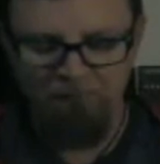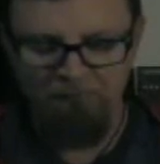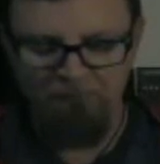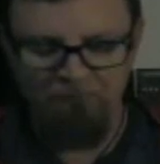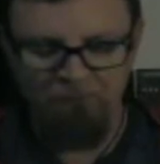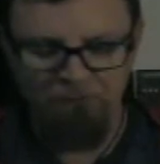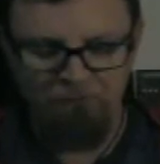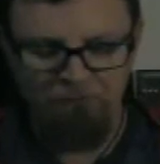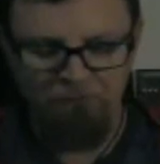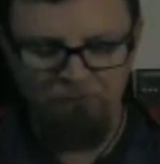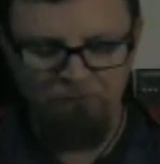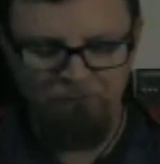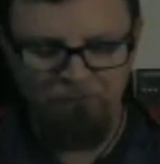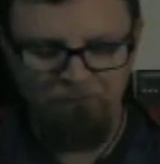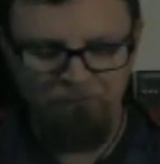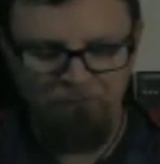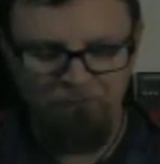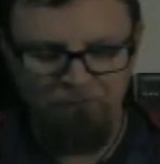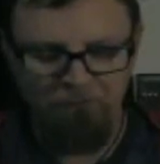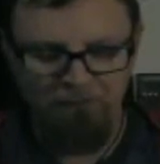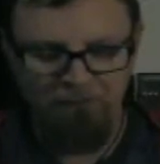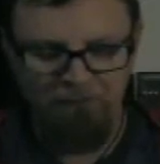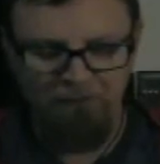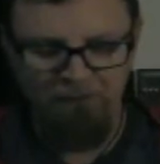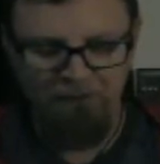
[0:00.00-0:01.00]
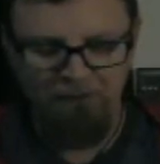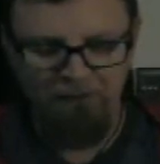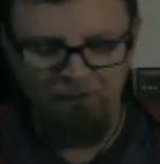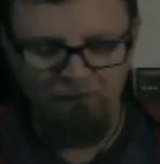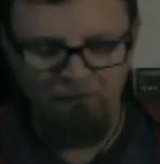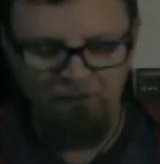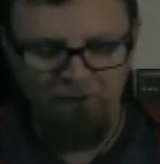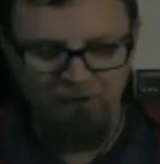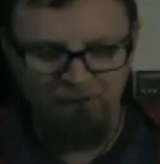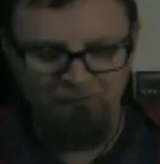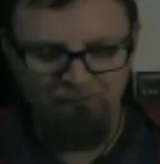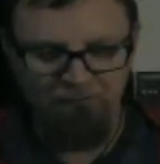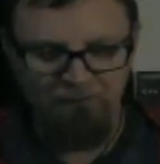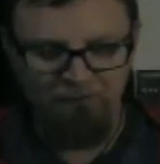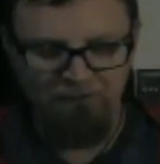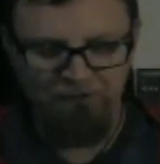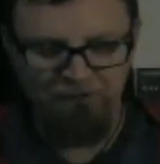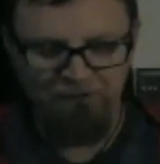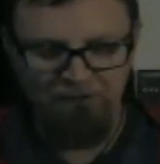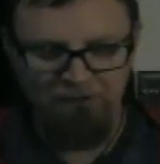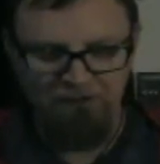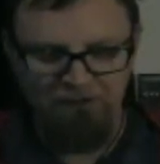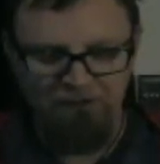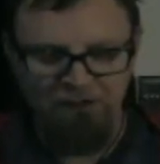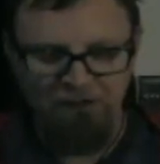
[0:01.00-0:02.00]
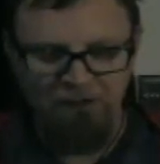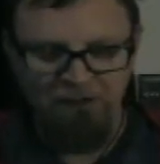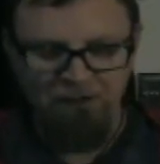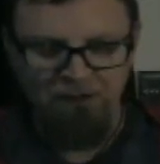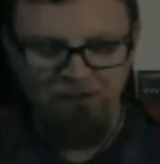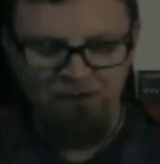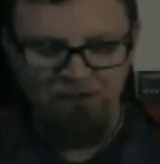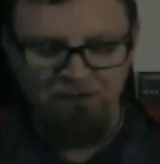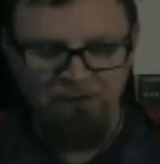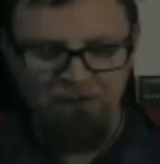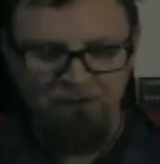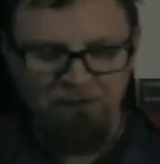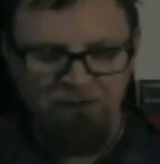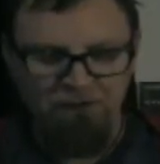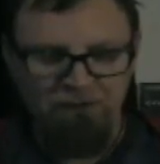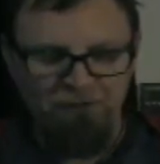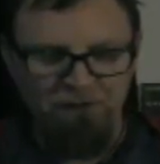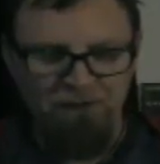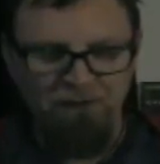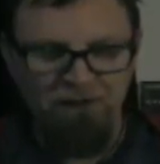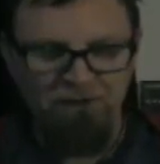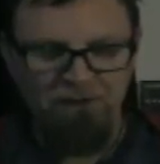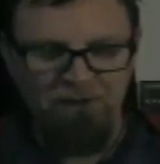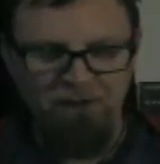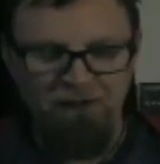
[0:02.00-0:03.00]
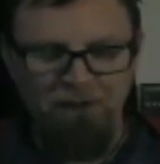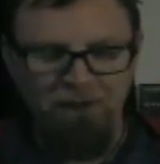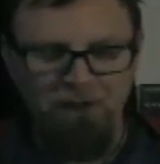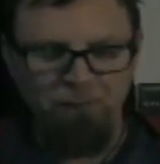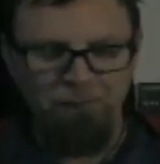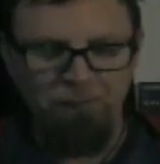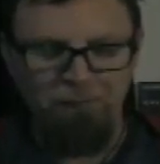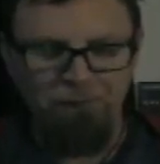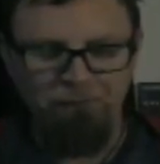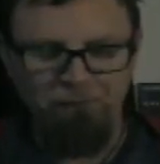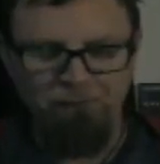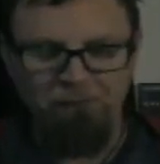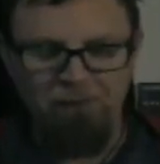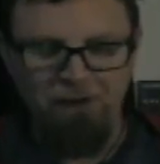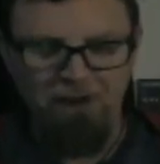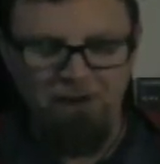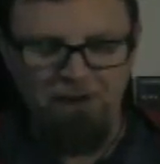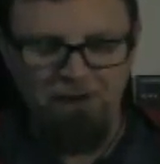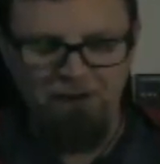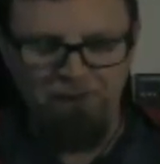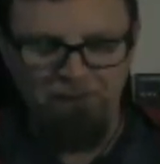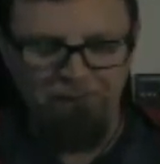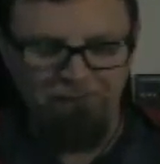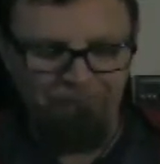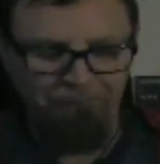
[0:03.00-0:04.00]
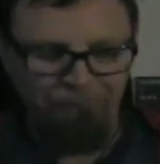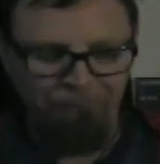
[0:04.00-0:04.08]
and, tr and try and fix it. They get the help of, uh,